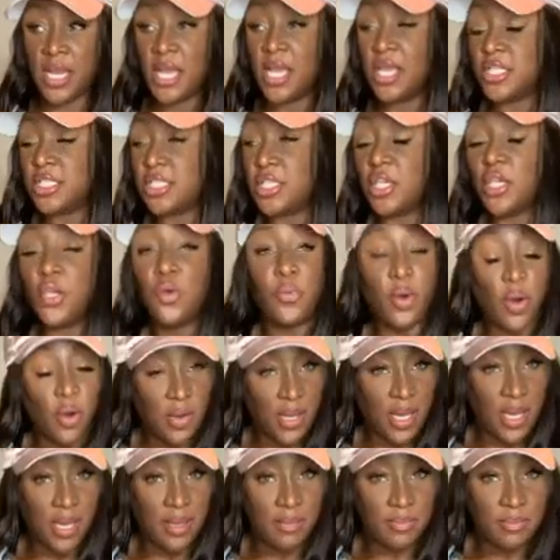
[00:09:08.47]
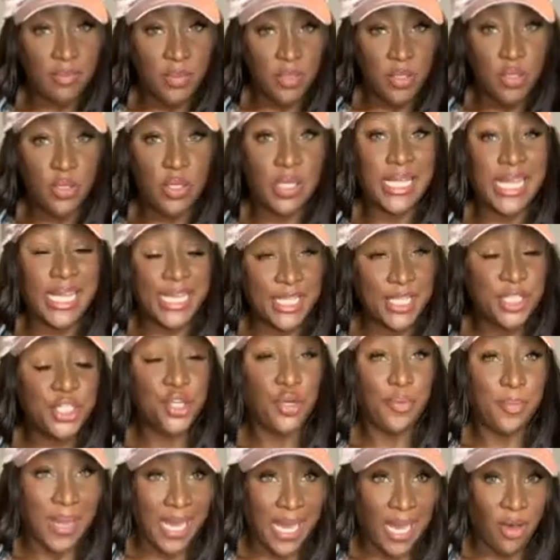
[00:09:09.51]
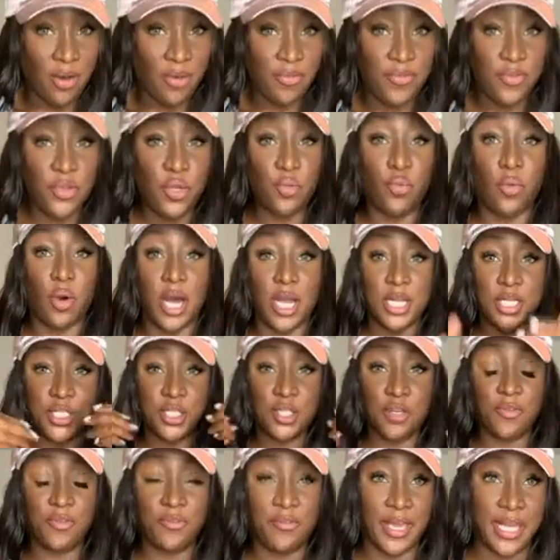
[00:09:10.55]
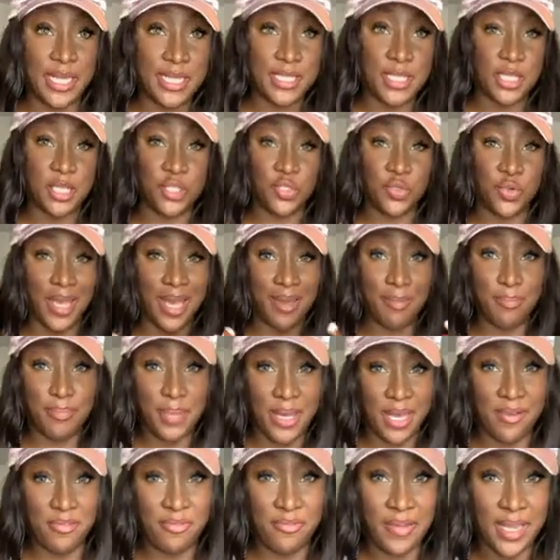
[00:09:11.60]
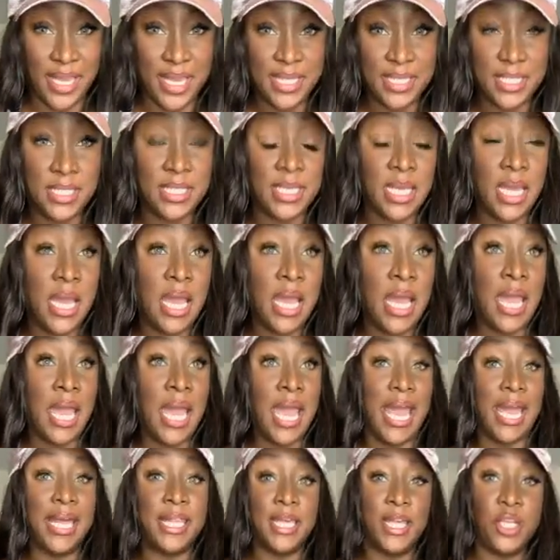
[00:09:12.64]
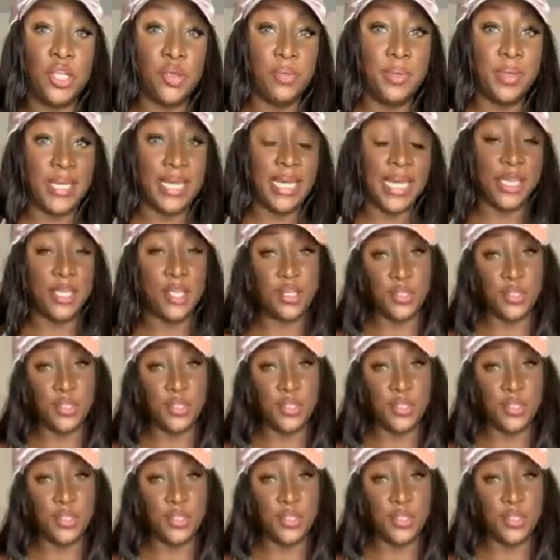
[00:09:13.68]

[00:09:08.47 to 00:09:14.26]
So you woke up, you cleaned your mouth, you washed your face because you have bed face. And then you begin your